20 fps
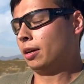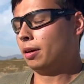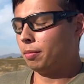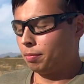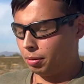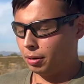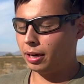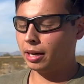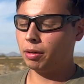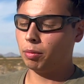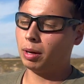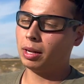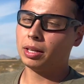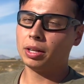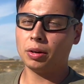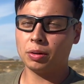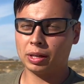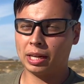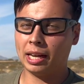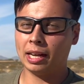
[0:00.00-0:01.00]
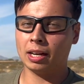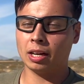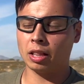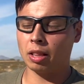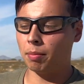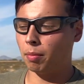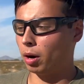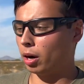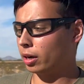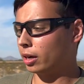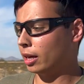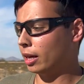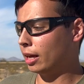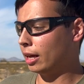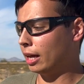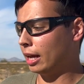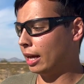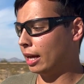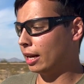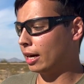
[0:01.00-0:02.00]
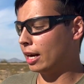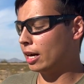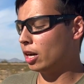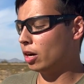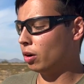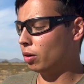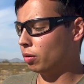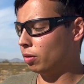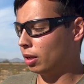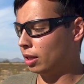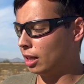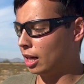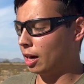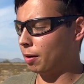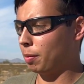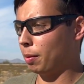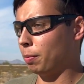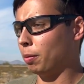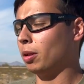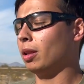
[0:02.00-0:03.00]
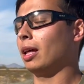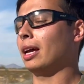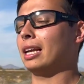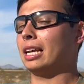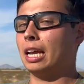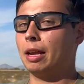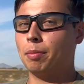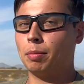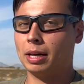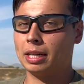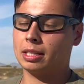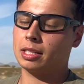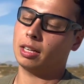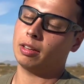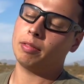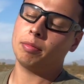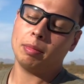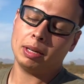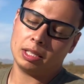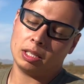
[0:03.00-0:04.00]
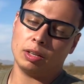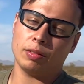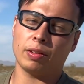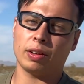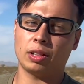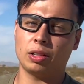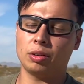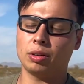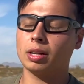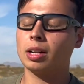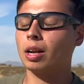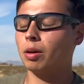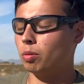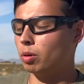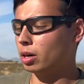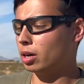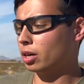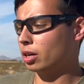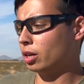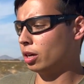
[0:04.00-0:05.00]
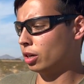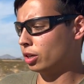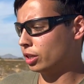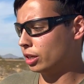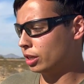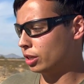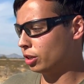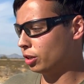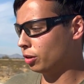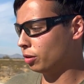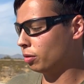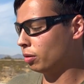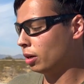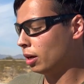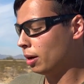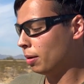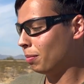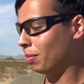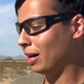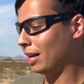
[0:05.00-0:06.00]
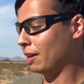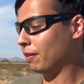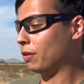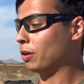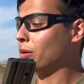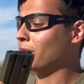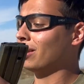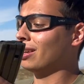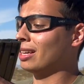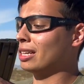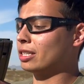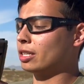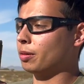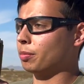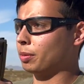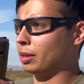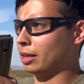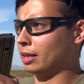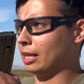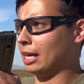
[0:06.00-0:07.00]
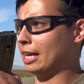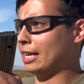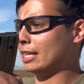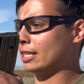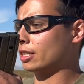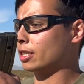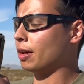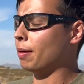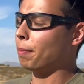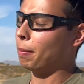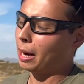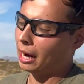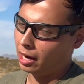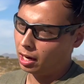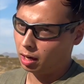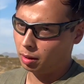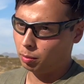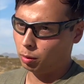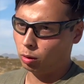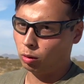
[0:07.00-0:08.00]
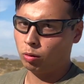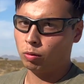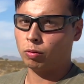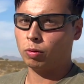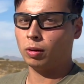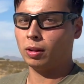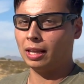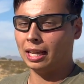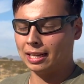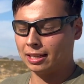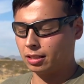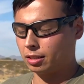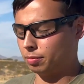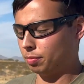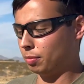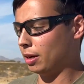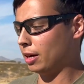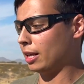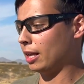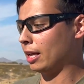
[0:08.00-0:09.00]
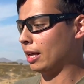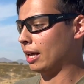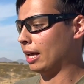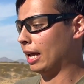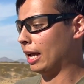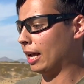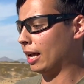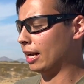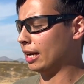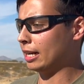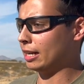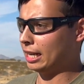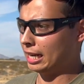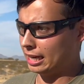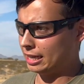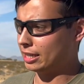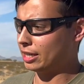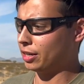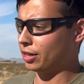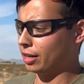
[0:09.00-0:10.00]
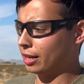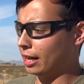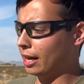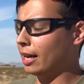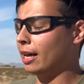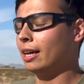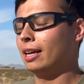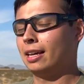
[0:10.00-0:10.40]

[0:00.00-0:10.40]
pretty well-known can on the market, and I know a lot of people like name brand stuff, myself included. I wanted an RC2, but if you can get something that is comparable for less money and easier to get,